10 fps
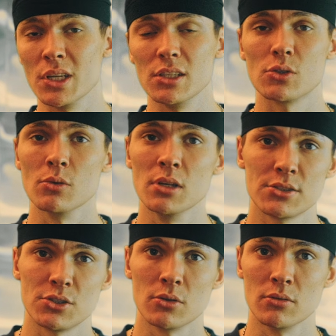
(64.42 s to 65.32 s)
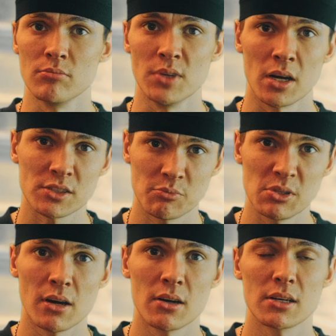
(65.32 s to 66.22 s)
need to let your darks be
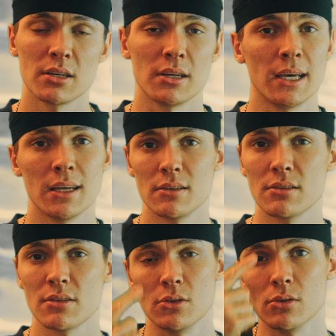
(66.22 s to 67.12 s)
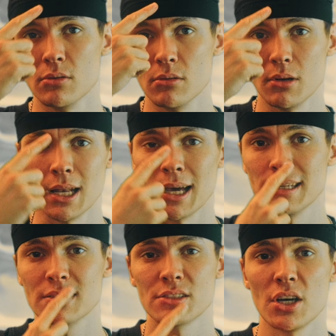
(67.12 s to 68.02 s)
dark and your
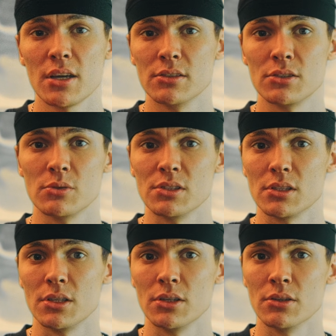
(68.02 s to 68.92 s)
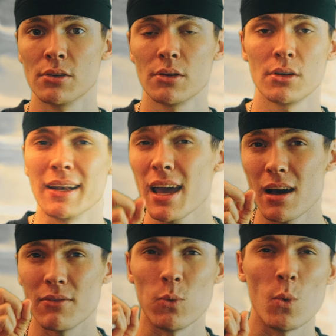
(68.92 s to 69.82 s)
lights shine, as you can see here. And I
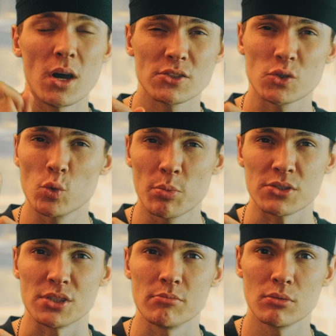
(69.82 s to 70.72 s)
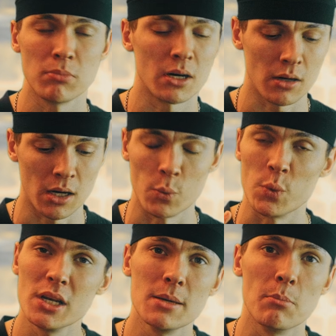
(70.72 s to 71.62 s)
have one super simple but a
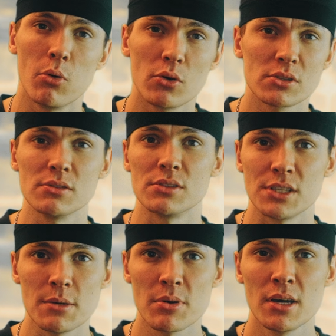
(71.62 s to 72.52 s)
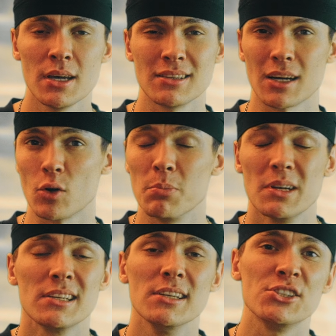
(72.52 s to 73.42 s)
really important tip that
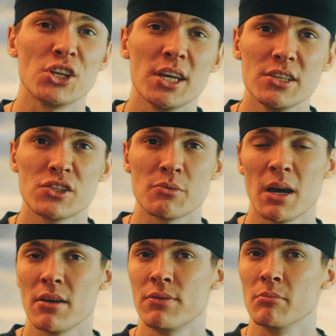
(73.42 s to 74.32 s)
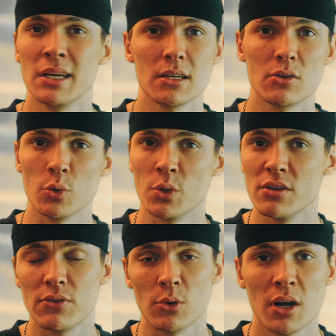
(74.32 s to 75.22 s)
completely changed my filmmaking
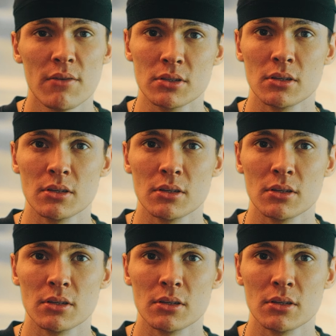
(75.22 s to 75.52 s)
career forever.